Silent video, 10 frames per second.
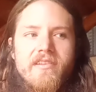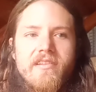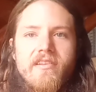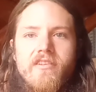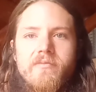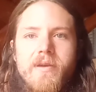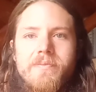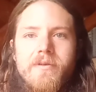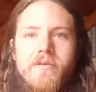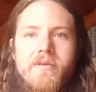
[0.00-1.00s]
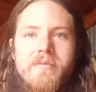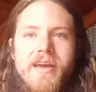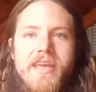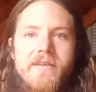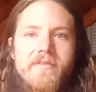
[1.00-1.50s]
to serve people, we
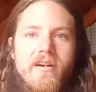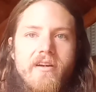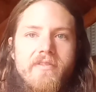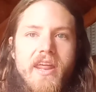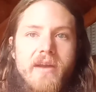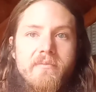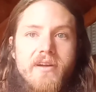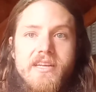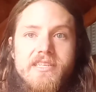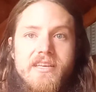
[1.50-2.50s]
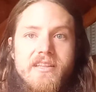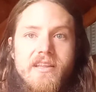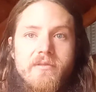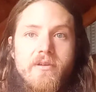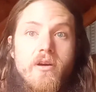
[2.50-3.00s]
might give off that impression
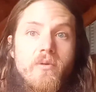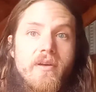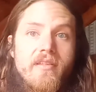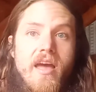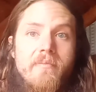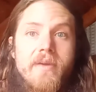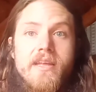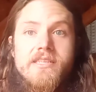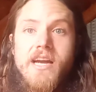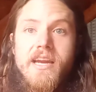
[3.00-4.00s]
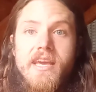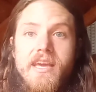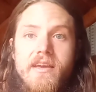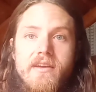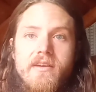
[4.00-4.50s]
that we're always happy and shiny.
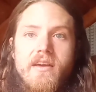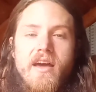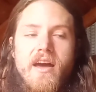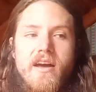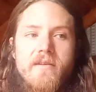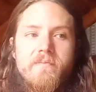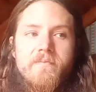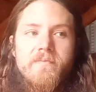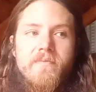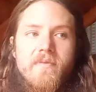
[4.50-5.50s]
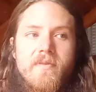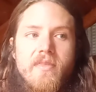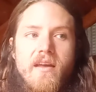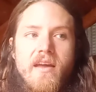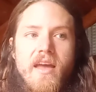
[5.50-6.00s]

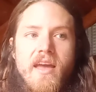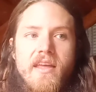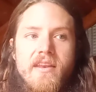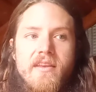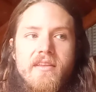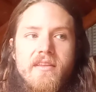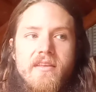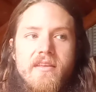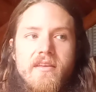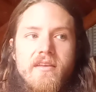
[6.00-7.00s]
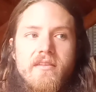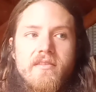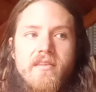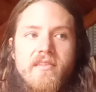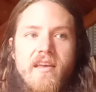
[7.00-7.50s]
And
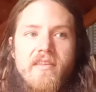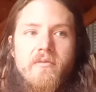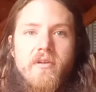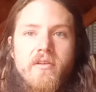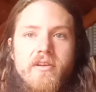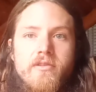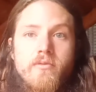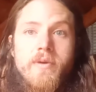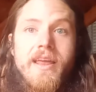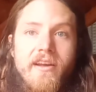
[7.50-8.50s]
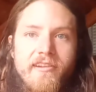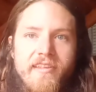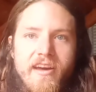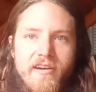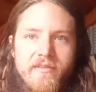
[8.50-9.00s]
to say that we're going to wheel
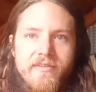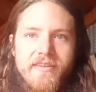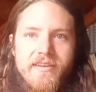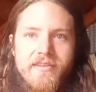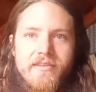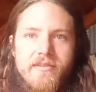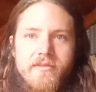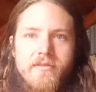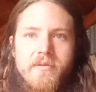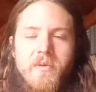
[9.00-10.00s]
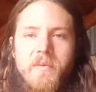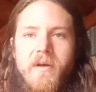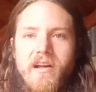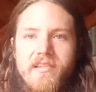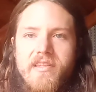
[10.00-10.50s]
ourselves into a more
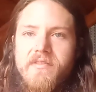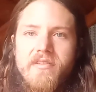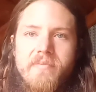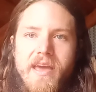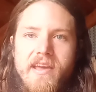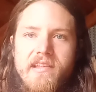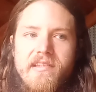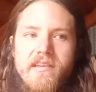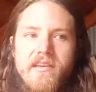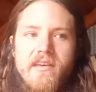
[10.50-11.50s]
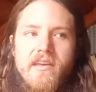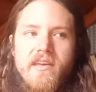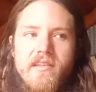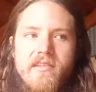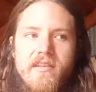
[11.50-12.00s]
positive space
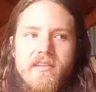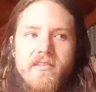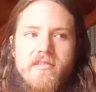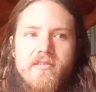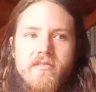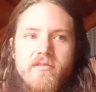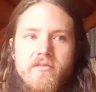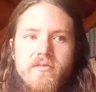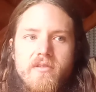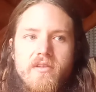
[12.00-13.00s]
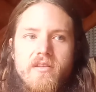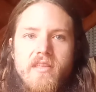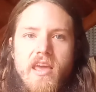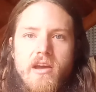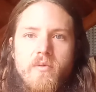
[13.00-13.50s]
isn't to
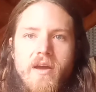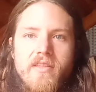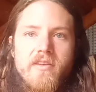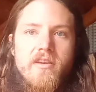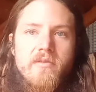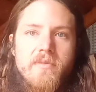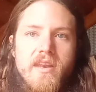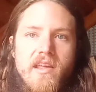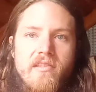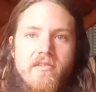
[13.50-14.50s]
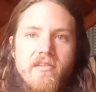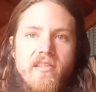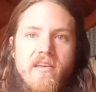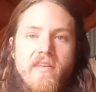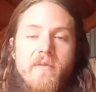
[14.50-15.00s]
take away the humanness or to
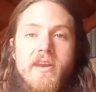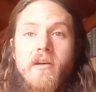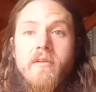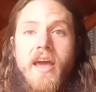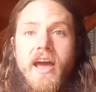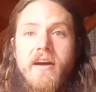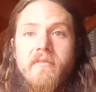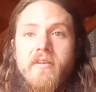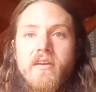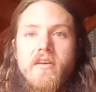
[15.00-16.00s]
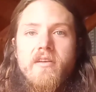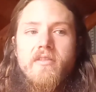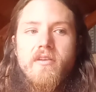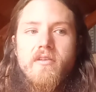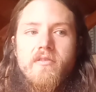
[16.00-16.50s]
say that we don't have
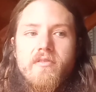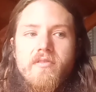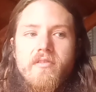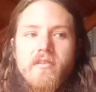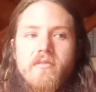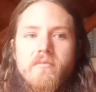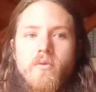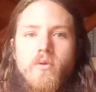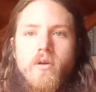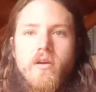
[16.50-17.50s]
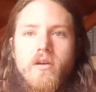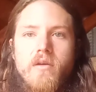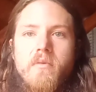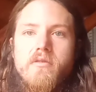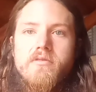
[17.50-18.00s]
those more
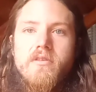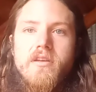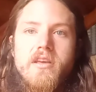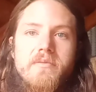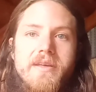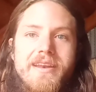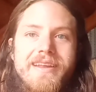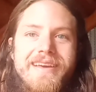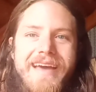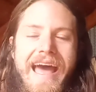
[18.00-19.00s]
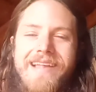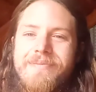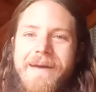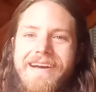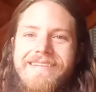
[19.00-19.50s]
human
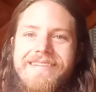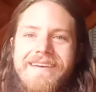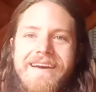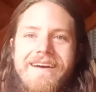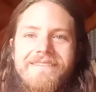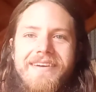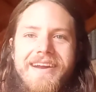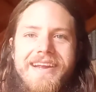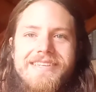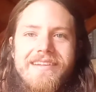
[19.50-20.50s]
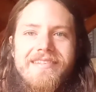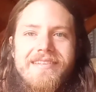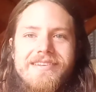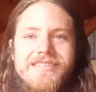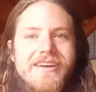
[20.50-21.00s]
aspects, but it
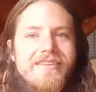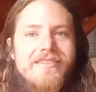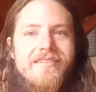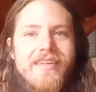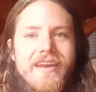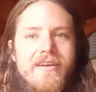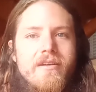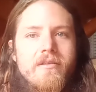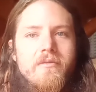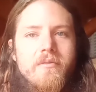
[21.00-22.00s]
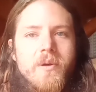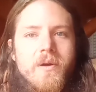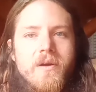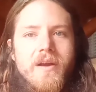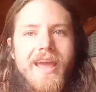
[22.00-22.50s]
just shows that
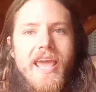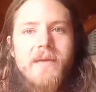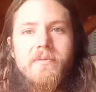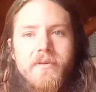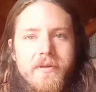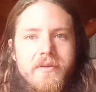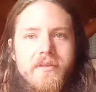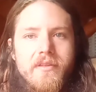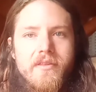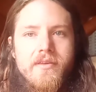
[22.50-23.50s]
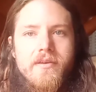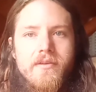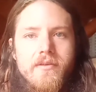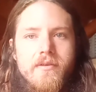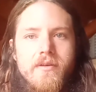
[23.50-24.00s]
we're able
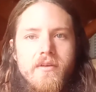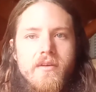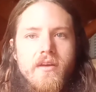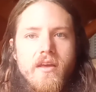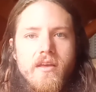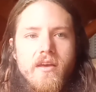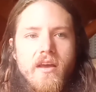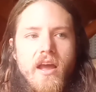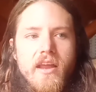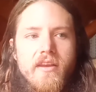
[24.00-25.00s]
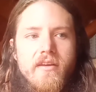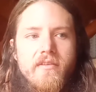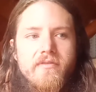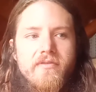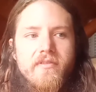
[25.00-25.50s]
to kind
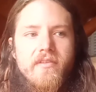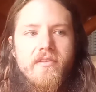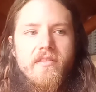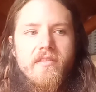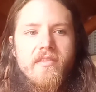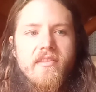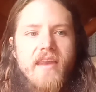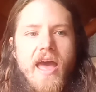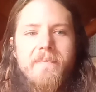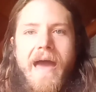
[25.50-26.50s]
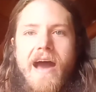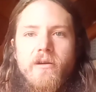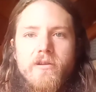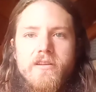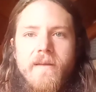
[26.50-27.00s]
of snap out